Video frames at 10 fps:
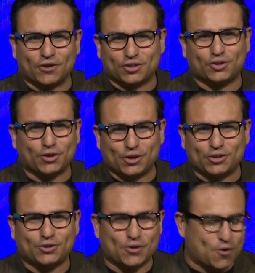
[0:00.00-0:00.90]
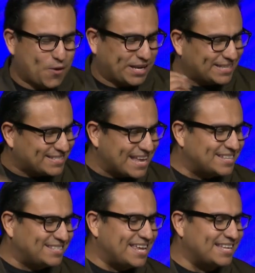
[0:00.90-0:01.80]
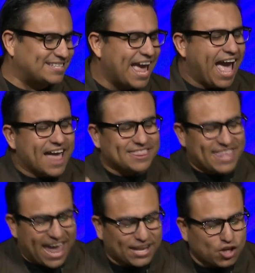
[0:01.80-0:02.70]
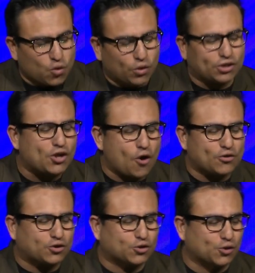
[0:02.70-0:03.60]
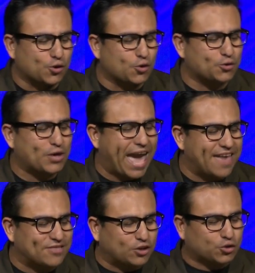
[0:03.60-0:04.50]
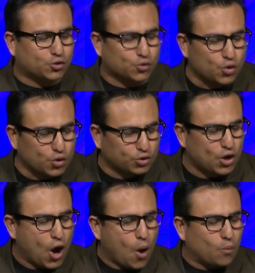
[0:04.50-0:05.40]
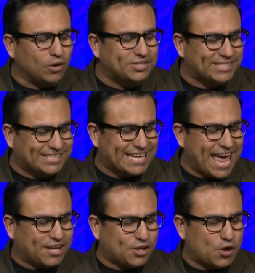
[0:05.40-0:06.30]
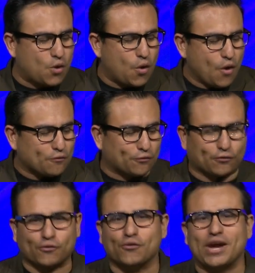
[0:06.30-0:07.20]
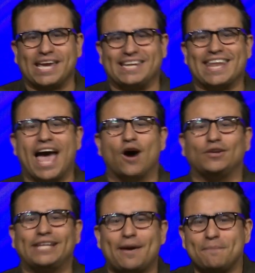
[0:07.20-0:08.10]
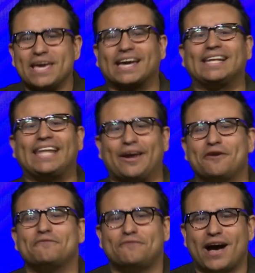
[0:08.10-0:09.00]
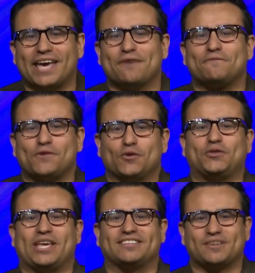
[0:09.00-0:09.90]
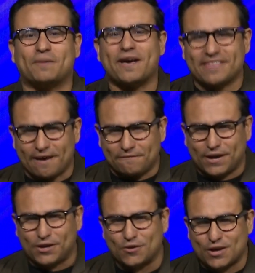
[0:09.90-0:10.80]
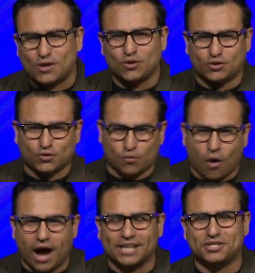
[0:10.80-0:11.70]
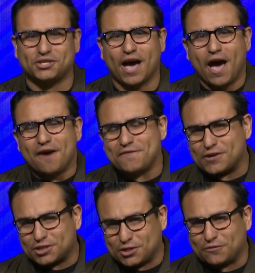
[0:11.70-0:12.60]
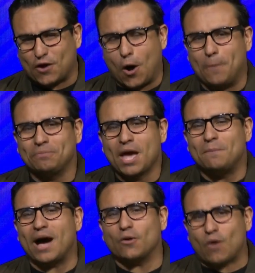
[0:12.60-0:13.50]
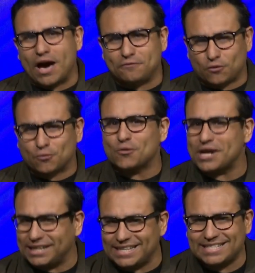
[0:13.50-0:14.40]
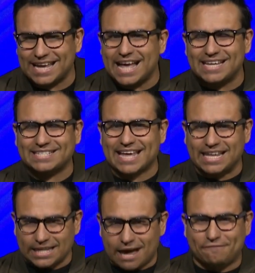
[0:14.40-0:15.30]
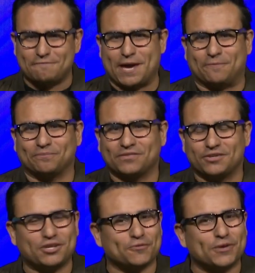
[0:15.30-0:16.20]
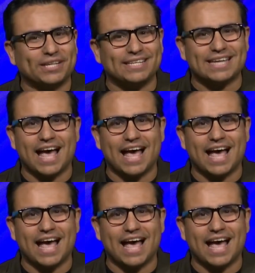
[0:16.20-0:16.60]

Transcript: verse 32, and it says this: "Then you will know the truth, and the truth will set you free." Now, let me clarify a few things about that video that you just watched. First of all, my wife really does love me. She really